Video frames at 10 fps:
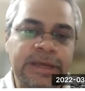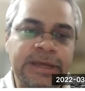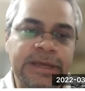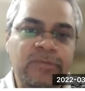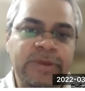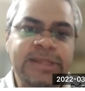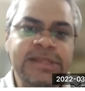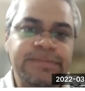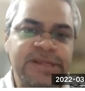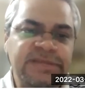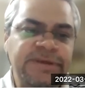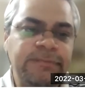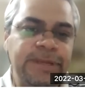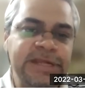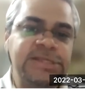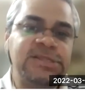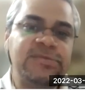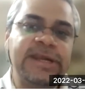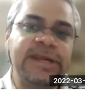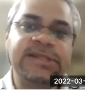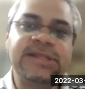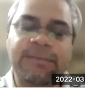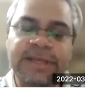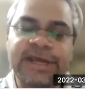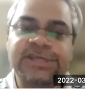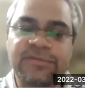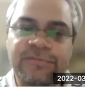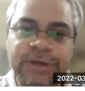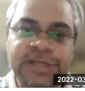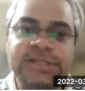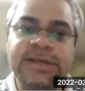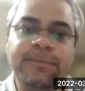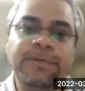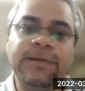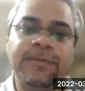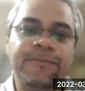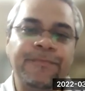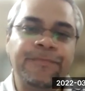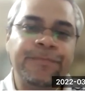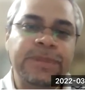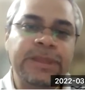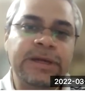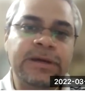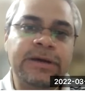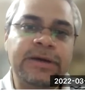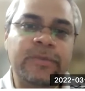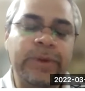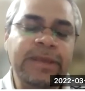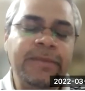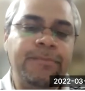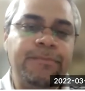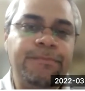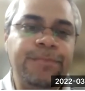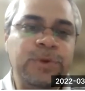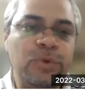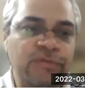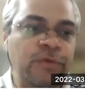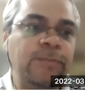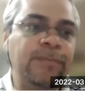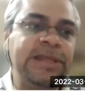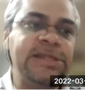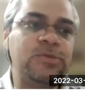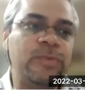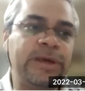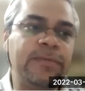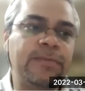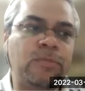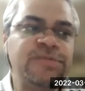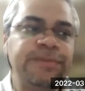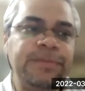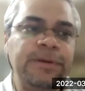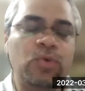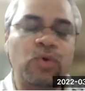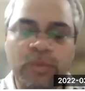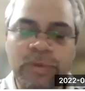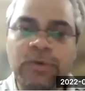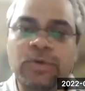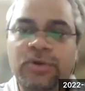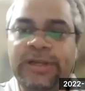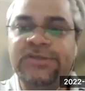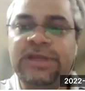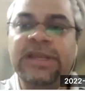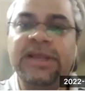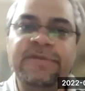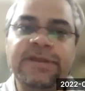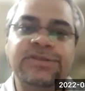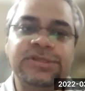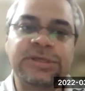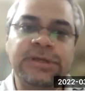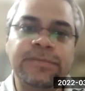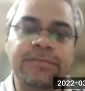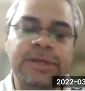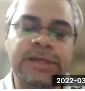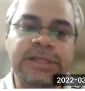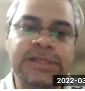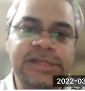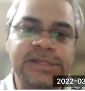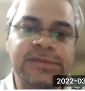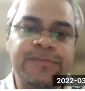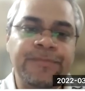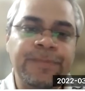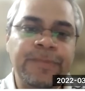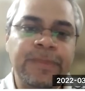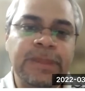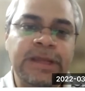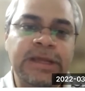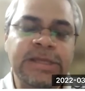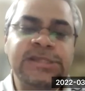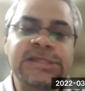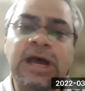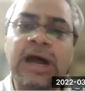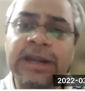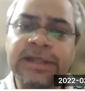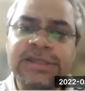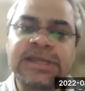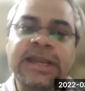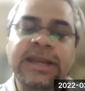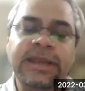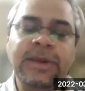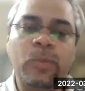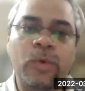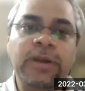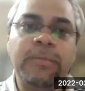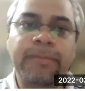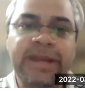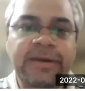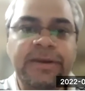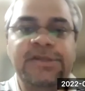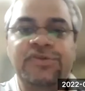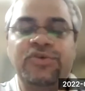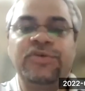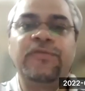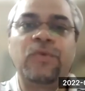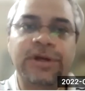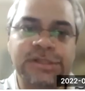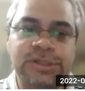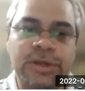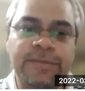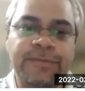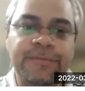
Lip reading: in very specific places where it has application. For example, a very beautiful place where most people overlook to actually leverage this is understanding what metrics should you focus on.